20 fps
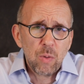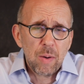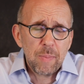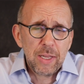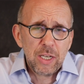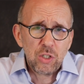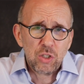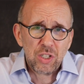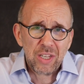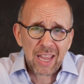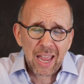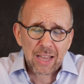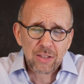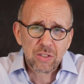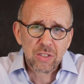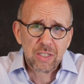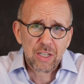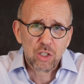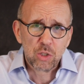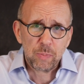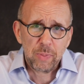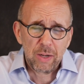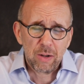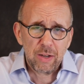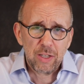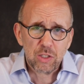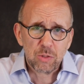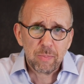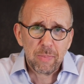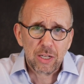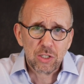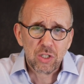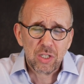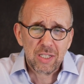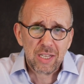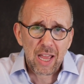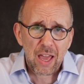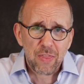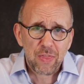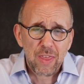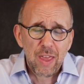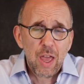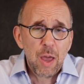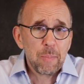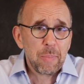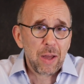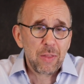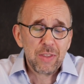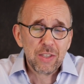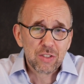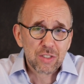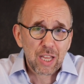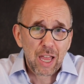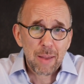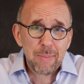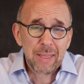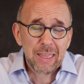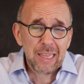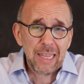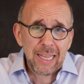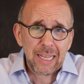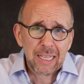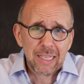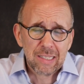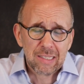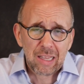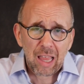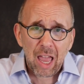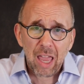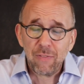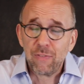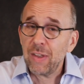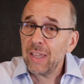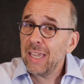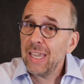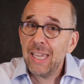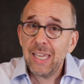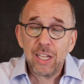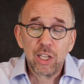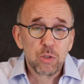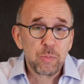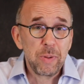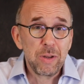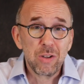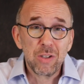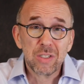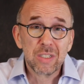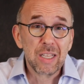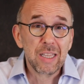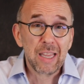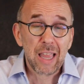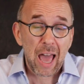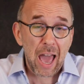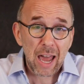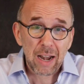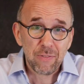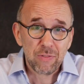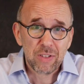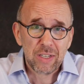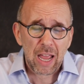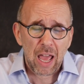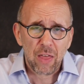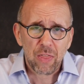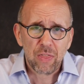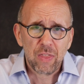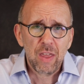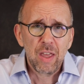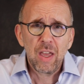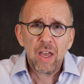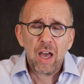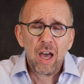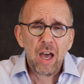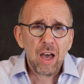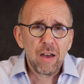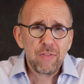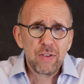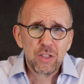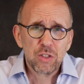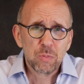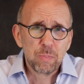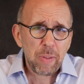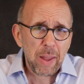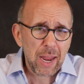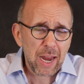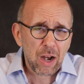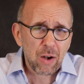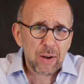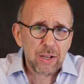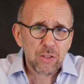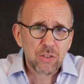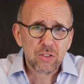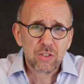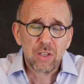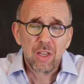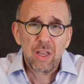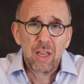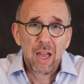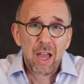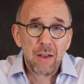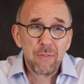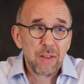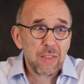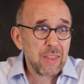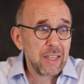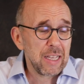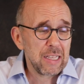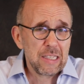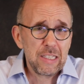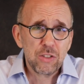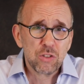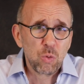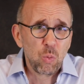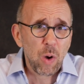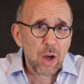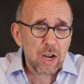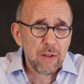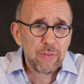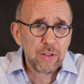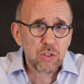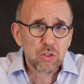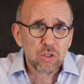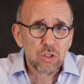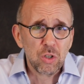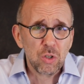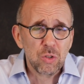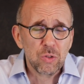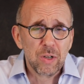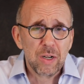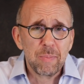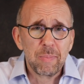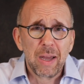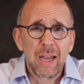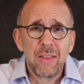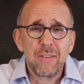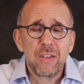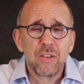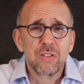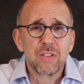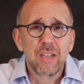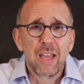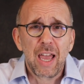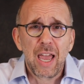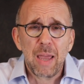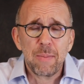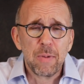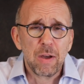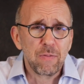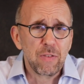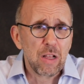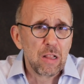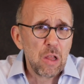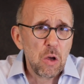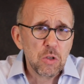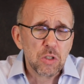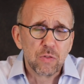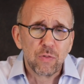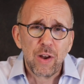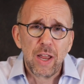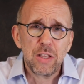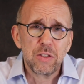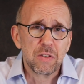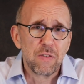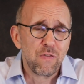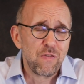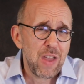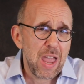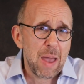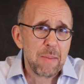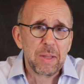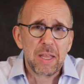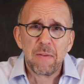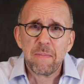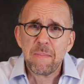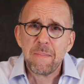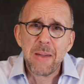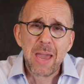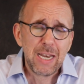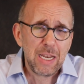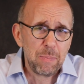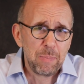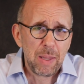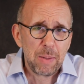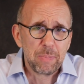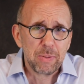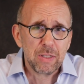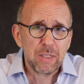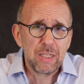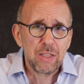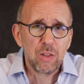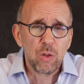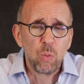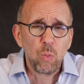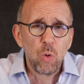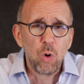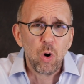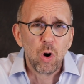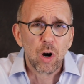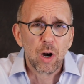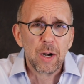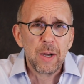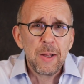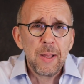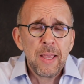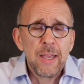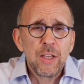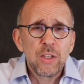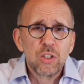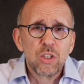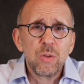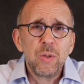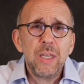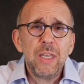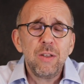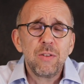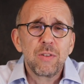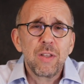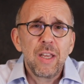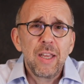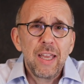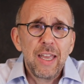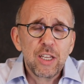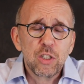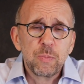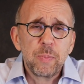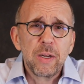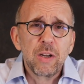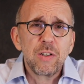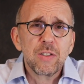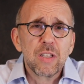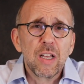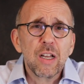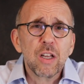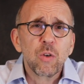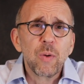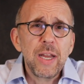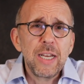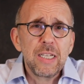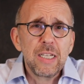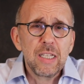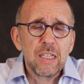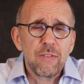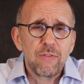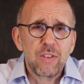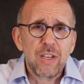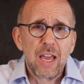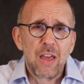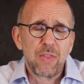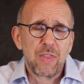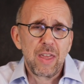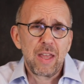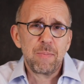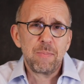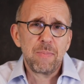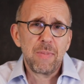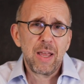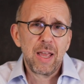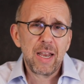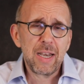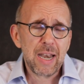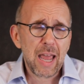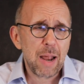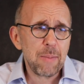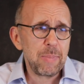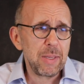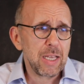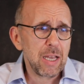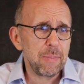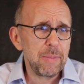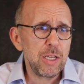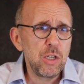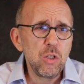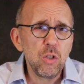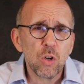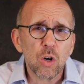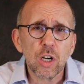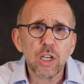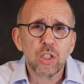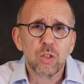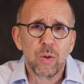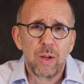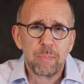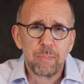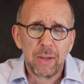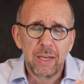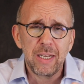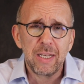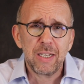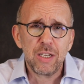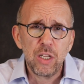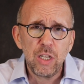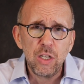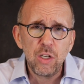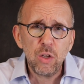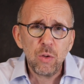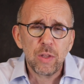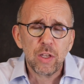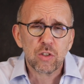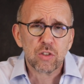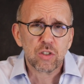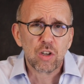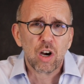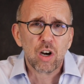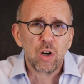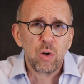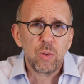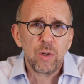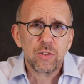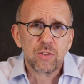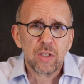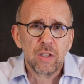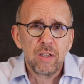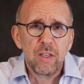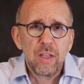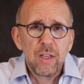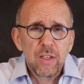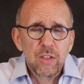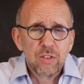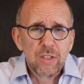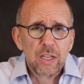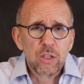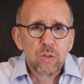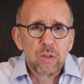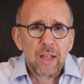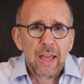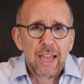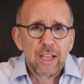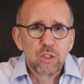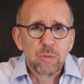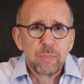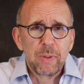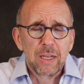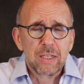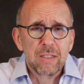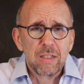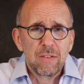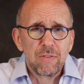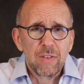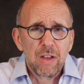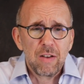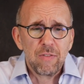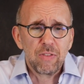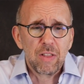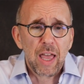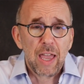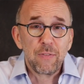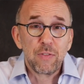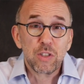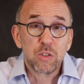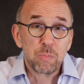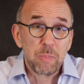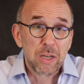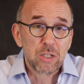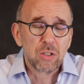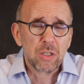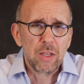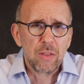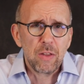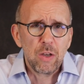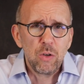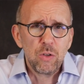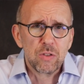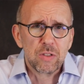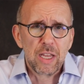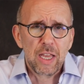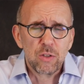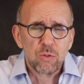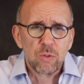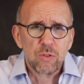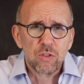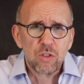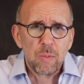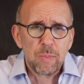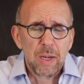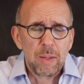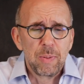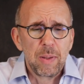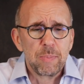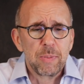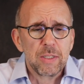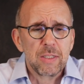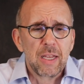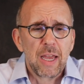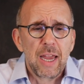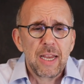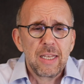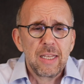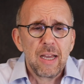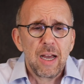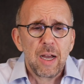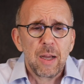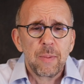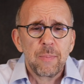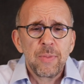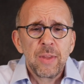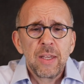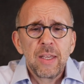woman. She hasn't experienced much death. By this time in Lincoln's life, he had experienced a lot of death of his parents, of I think at least one of his children by this time, of close friends, of family, of many people in the war. So he had experienced a great deal of death and not become inured to it, but he knew that sorrow was a central aspect of life, especially in those days when so many people died young.